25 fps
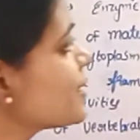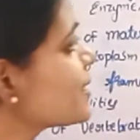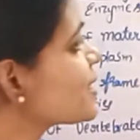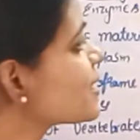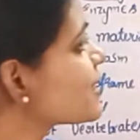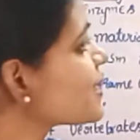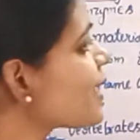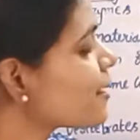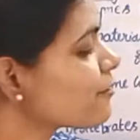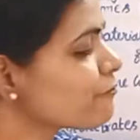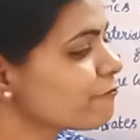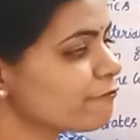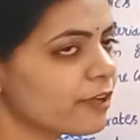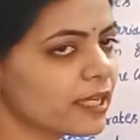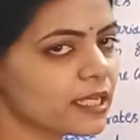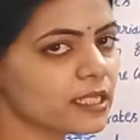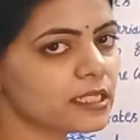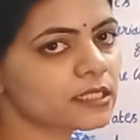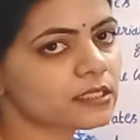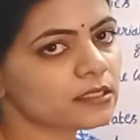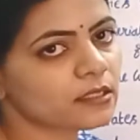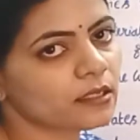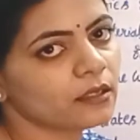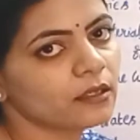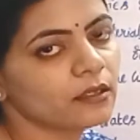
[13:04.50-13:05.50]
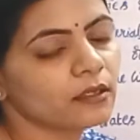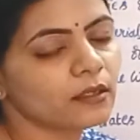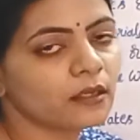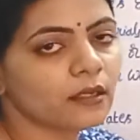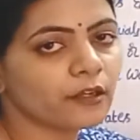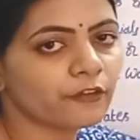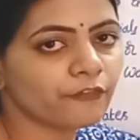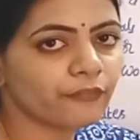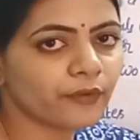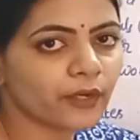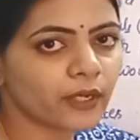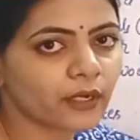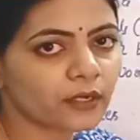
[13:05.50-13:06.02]
surface
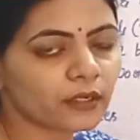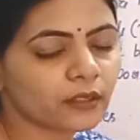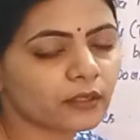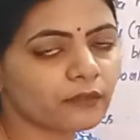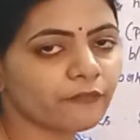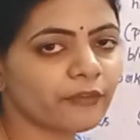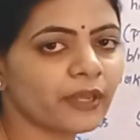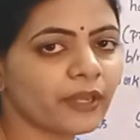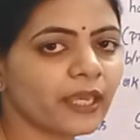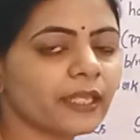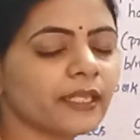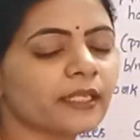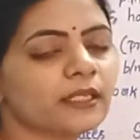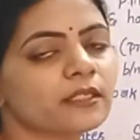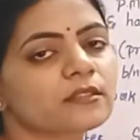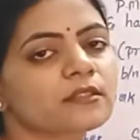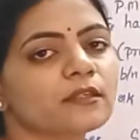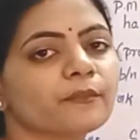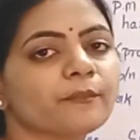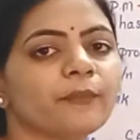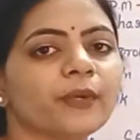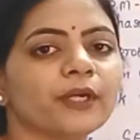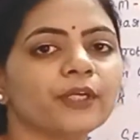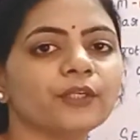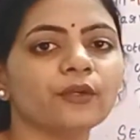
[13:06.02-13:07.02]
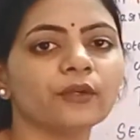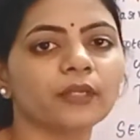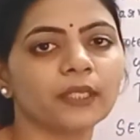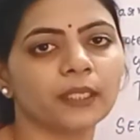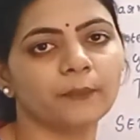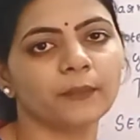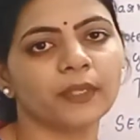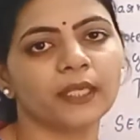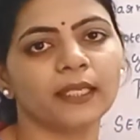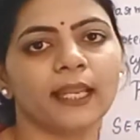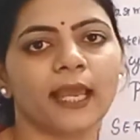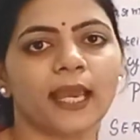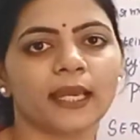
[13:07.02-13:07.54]
for various
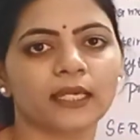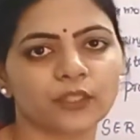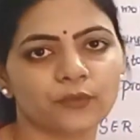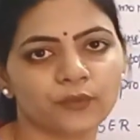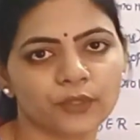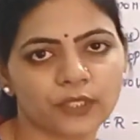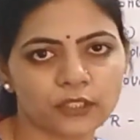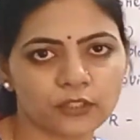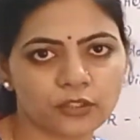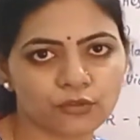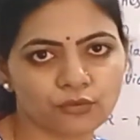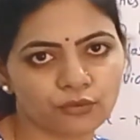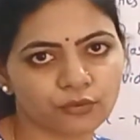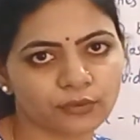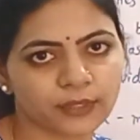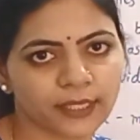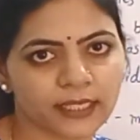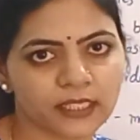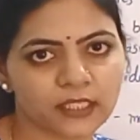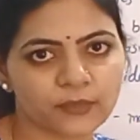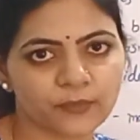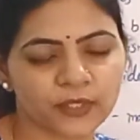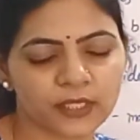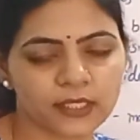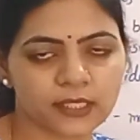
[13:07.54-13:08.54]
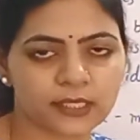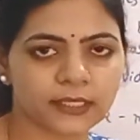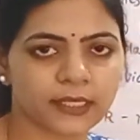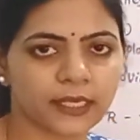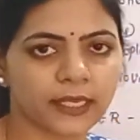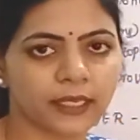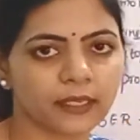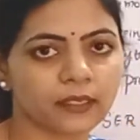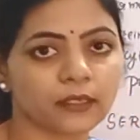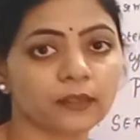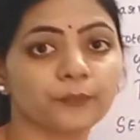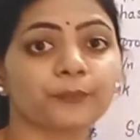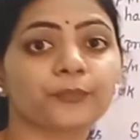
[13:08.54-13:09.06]
biochemical activities to take place,
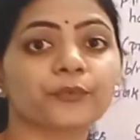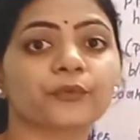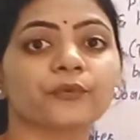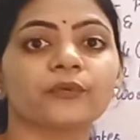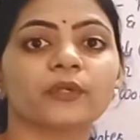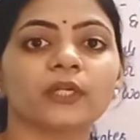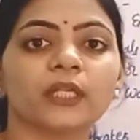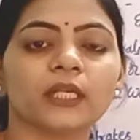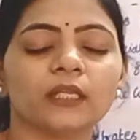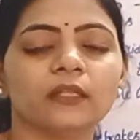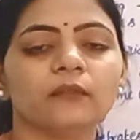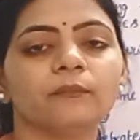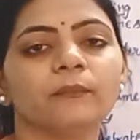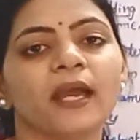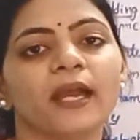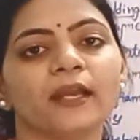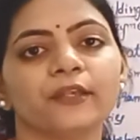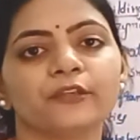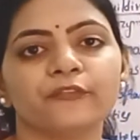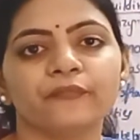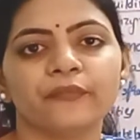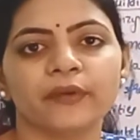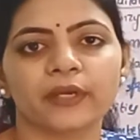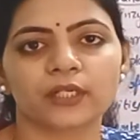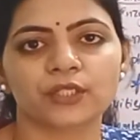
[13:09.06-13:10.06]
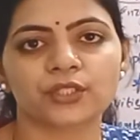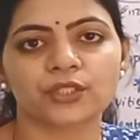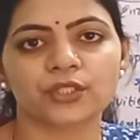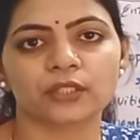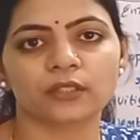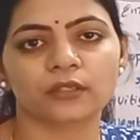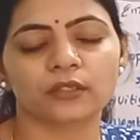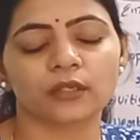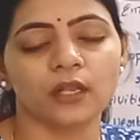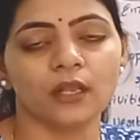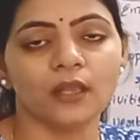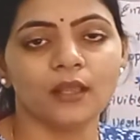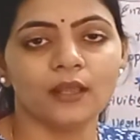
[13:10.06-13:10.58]
like protein
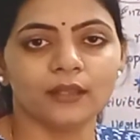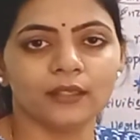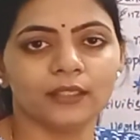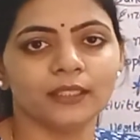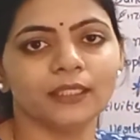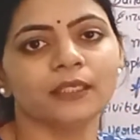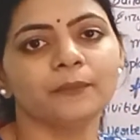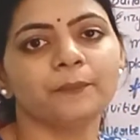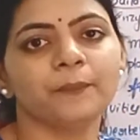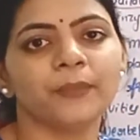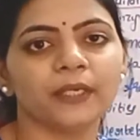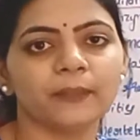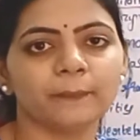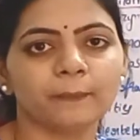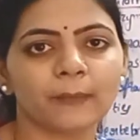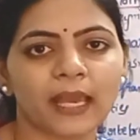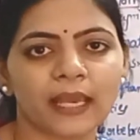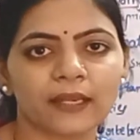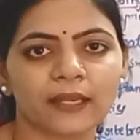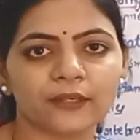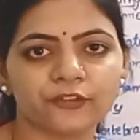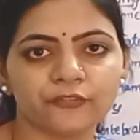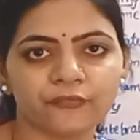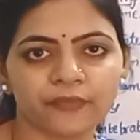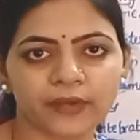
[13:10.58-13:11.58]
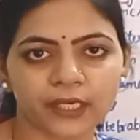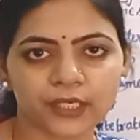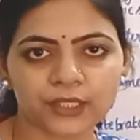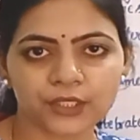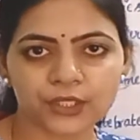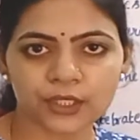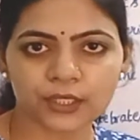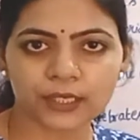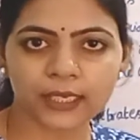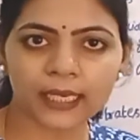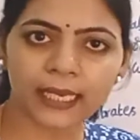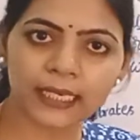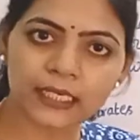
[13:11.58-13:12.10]
manufacture, lipid
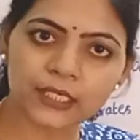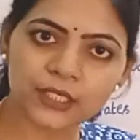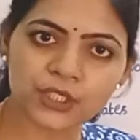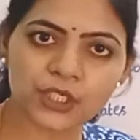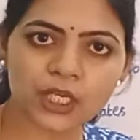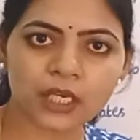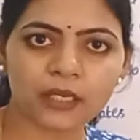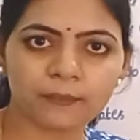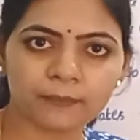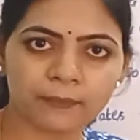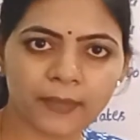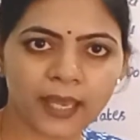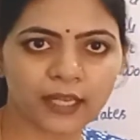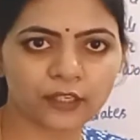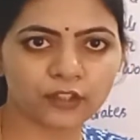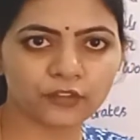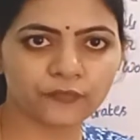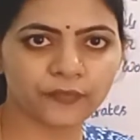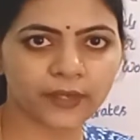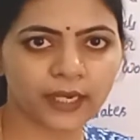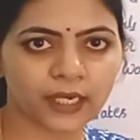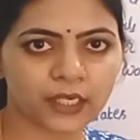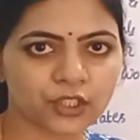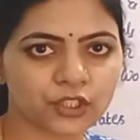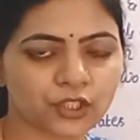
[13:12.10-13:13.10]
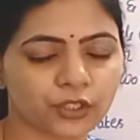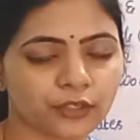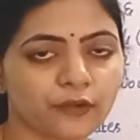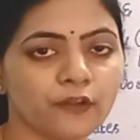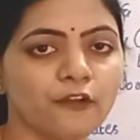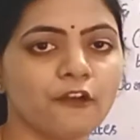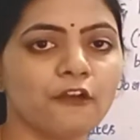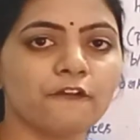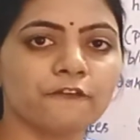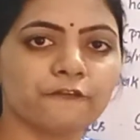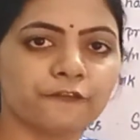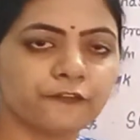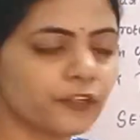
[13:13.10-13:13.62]
manufacture, enzyme
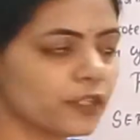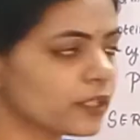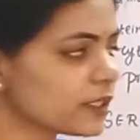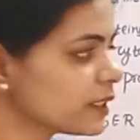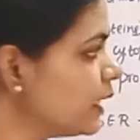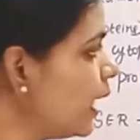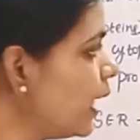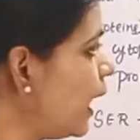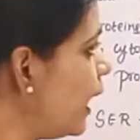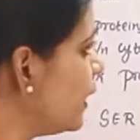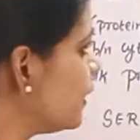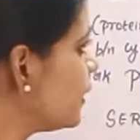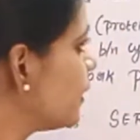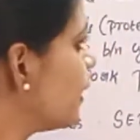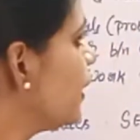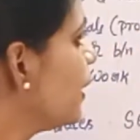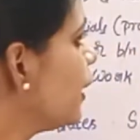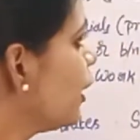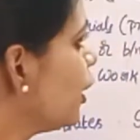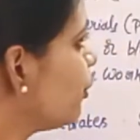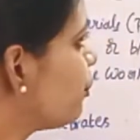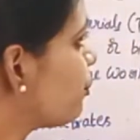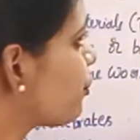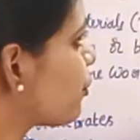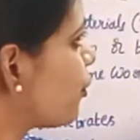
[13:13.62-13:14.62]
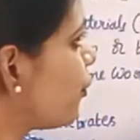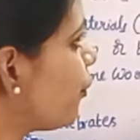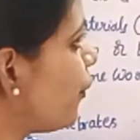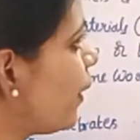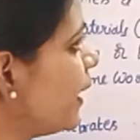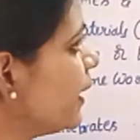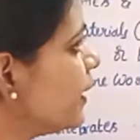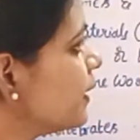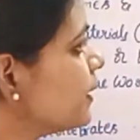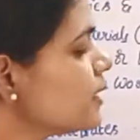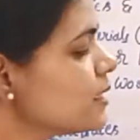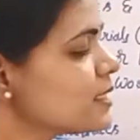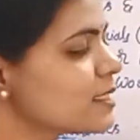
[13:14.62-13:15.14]
manufacture. For that it
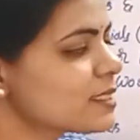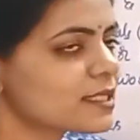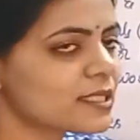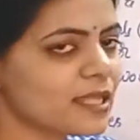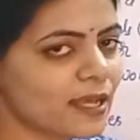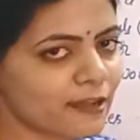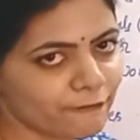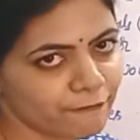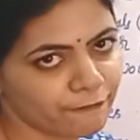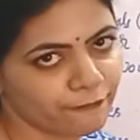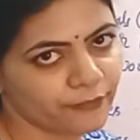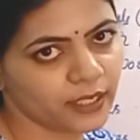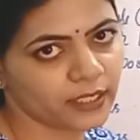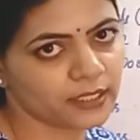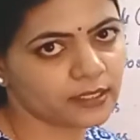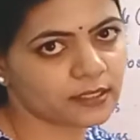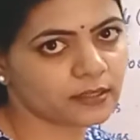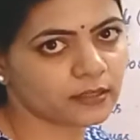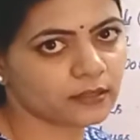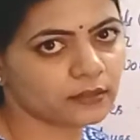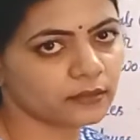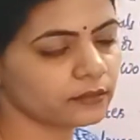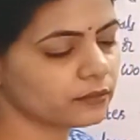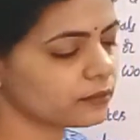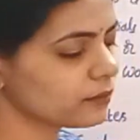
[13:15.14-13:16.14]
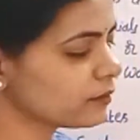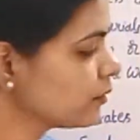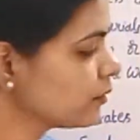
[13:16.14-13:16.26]
provides the surface.